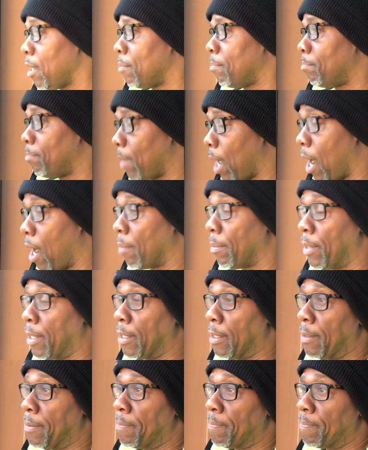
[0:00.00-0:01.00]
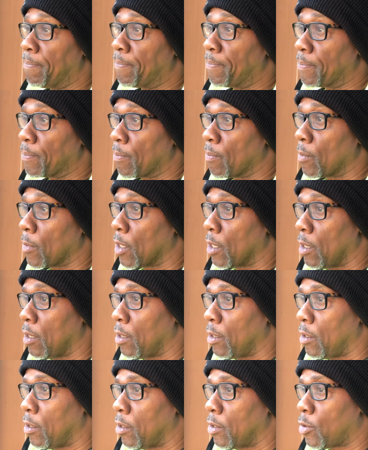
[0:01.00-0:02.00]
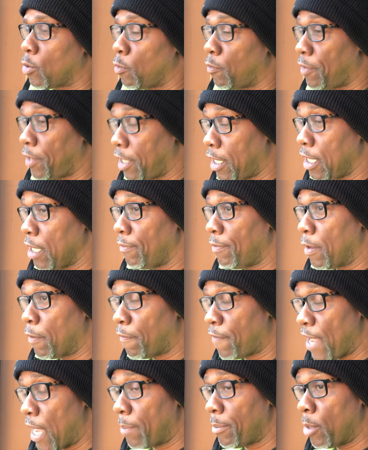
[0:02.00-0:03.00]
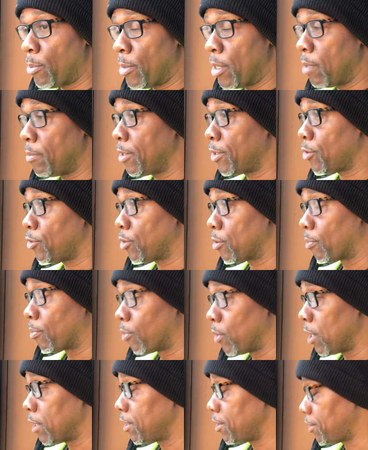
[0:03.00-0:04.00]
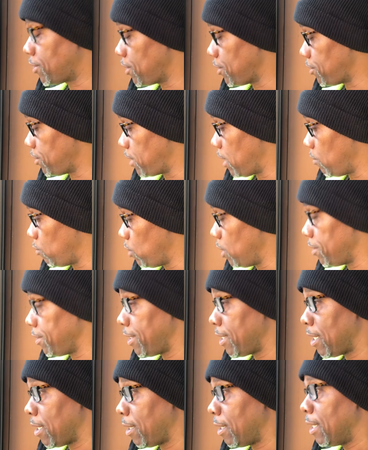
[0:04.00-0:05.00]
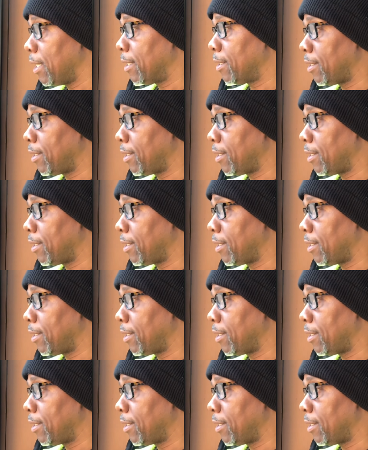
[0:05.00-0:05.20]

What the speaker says: mama." So forgive the family members or the brother and sister that wasn't there.